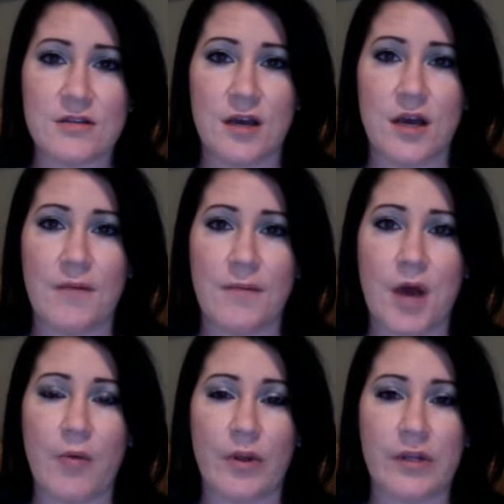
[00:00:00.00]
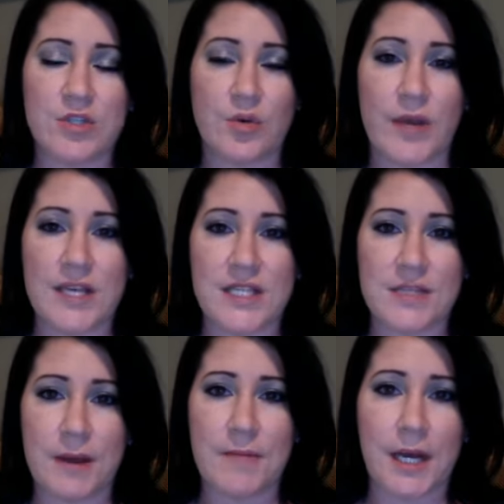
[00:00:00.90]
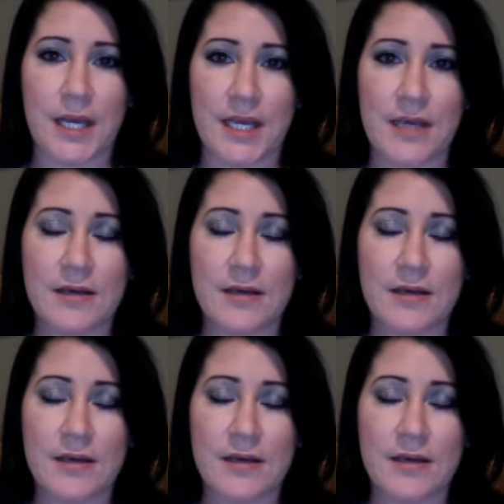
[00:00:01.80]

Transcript: not willing to waste my money,